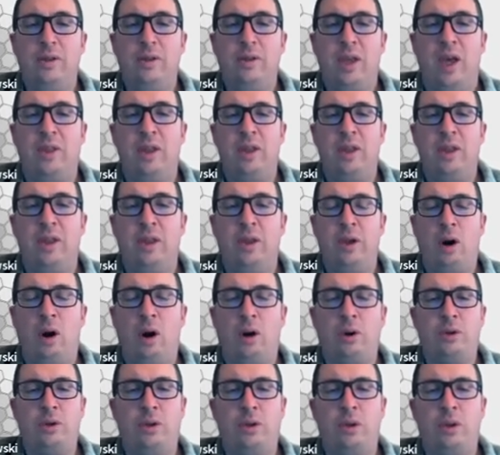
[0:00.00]
And then there
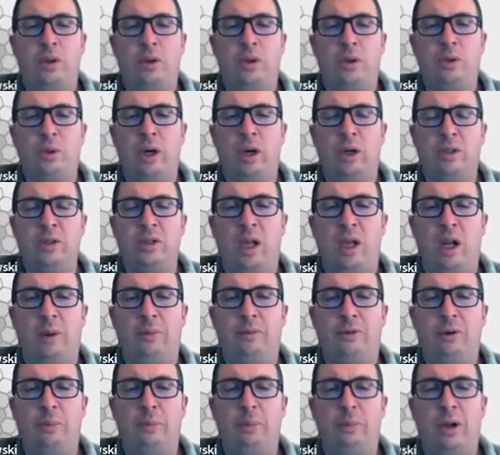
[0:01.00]
are two here set
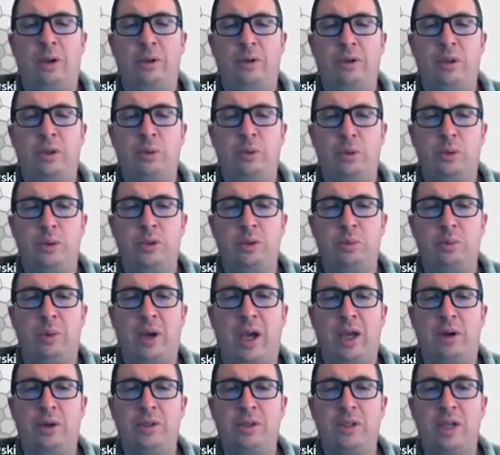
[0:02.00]
up for penalty rules.
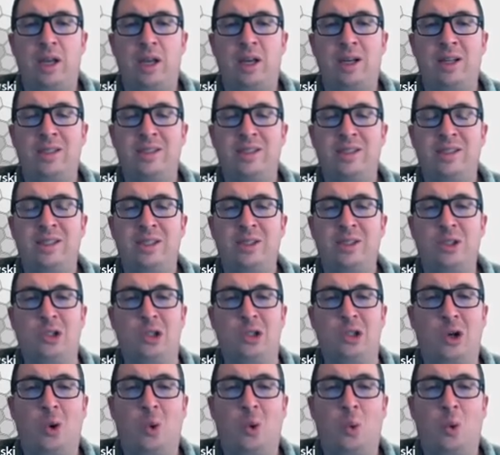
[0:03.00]
My understanding is these
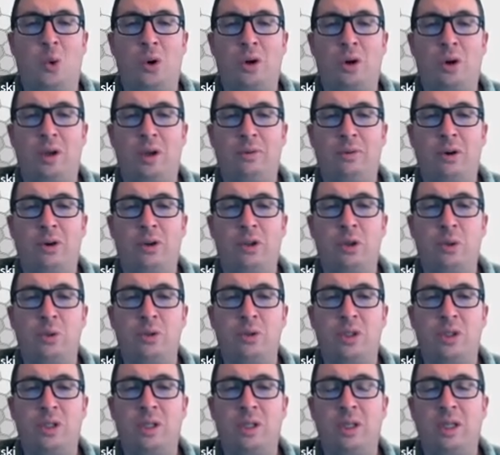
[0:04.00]
don't work if you're
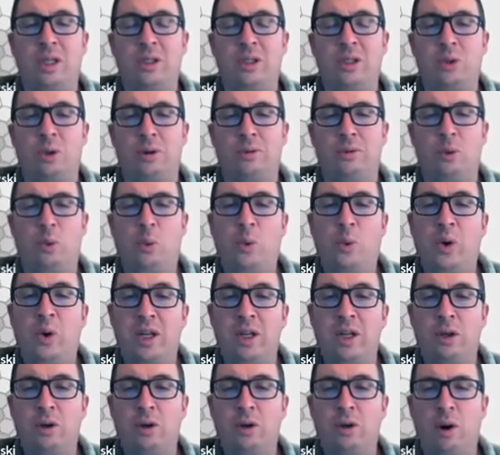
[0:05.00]
using any sort of a
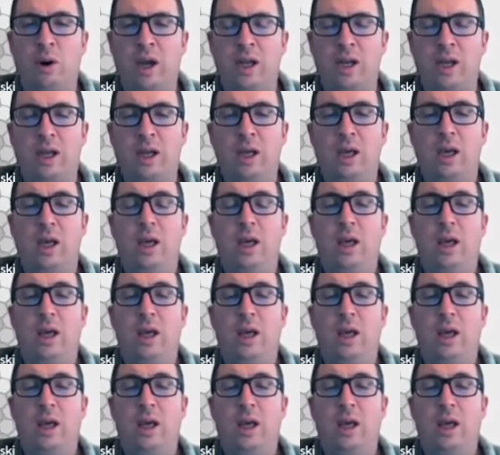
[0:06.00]
weighted grade.